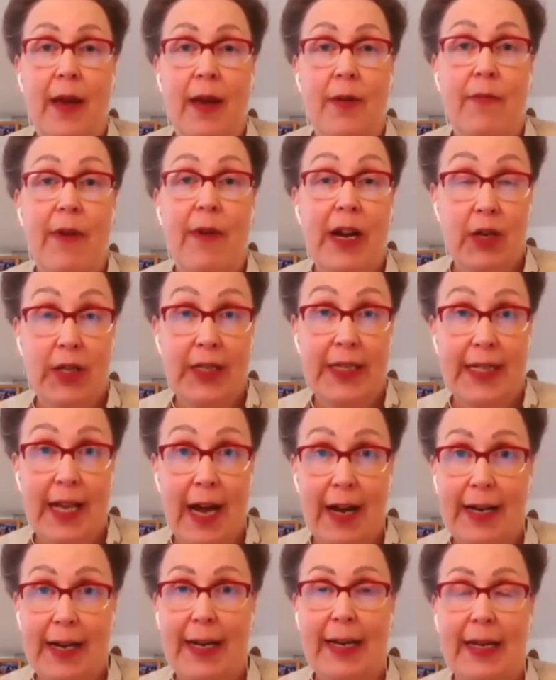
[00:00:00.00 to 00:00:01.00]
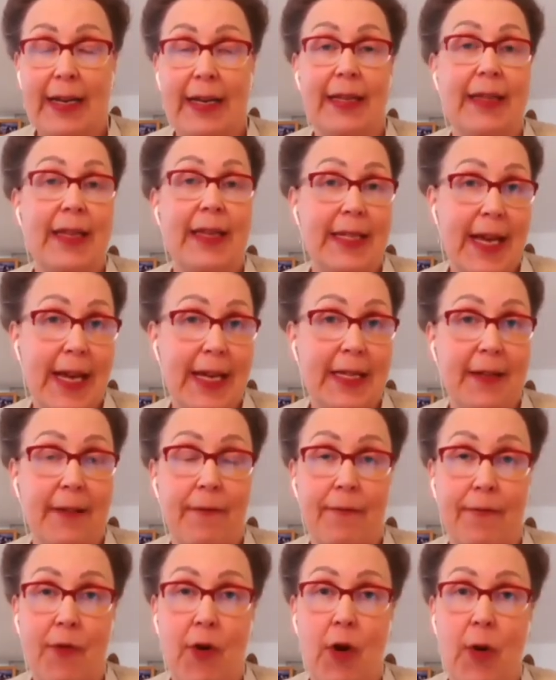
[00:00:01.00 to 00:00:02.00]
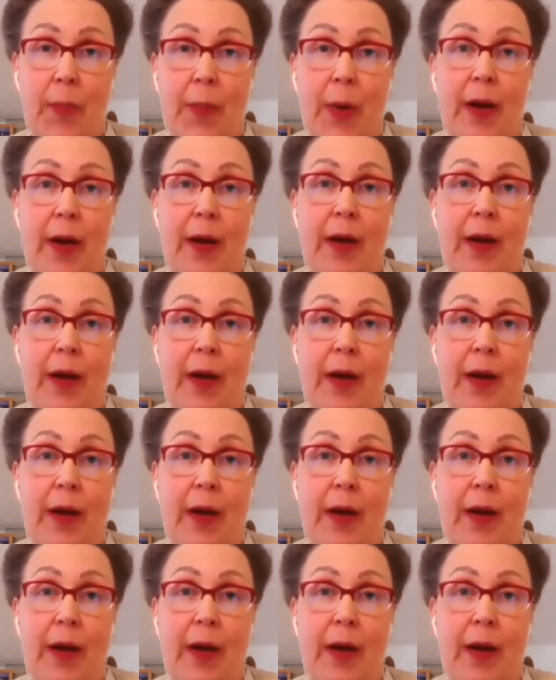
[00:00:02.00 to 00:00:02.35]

reconciling the data from